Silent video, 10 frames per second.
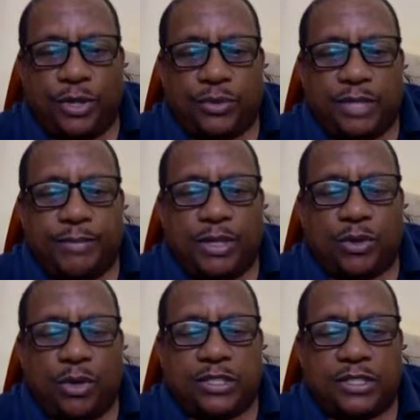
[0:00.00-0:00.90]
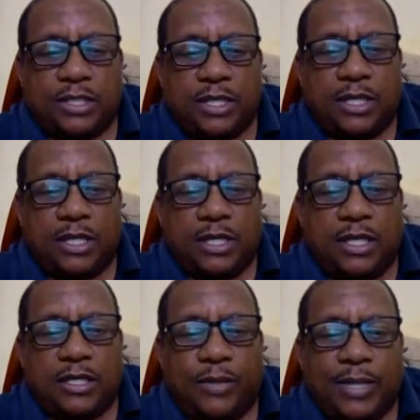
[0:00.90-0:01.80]
out in because
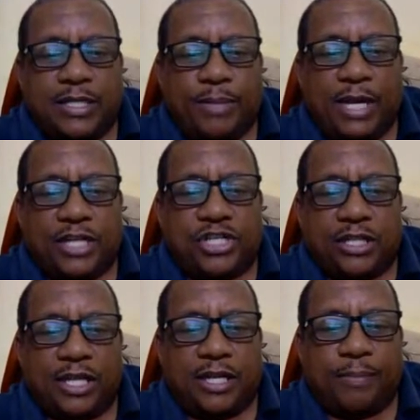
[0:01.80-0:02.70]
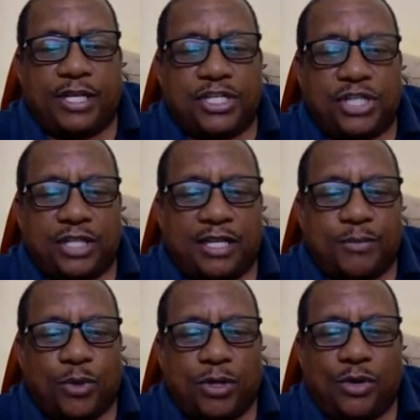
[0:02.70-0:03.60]
they went to play a shot and they play the shot and the
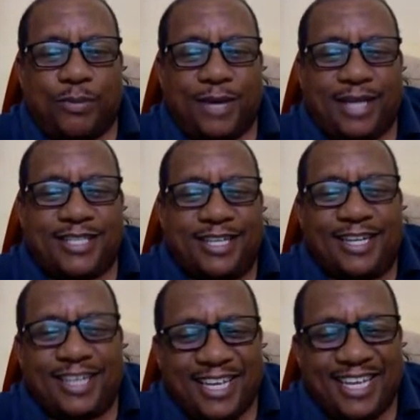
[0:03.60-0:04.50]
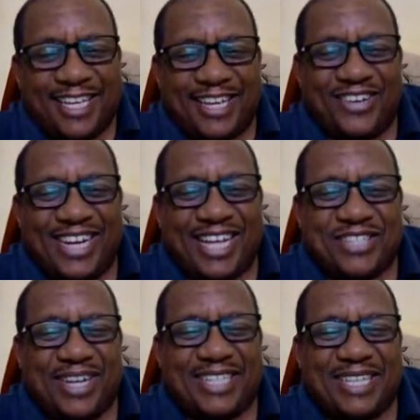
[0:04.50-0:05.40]
ball now passing. You know, that
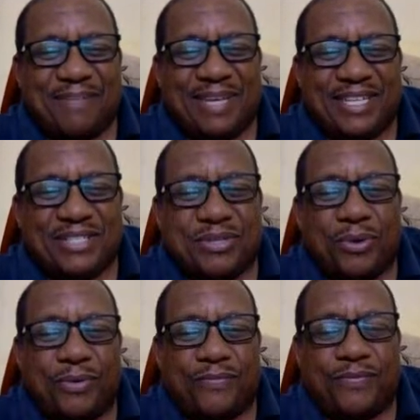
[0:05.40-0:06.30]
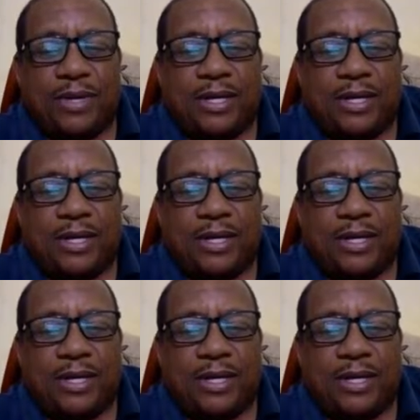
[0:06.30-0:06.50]
sort of thing, pace off.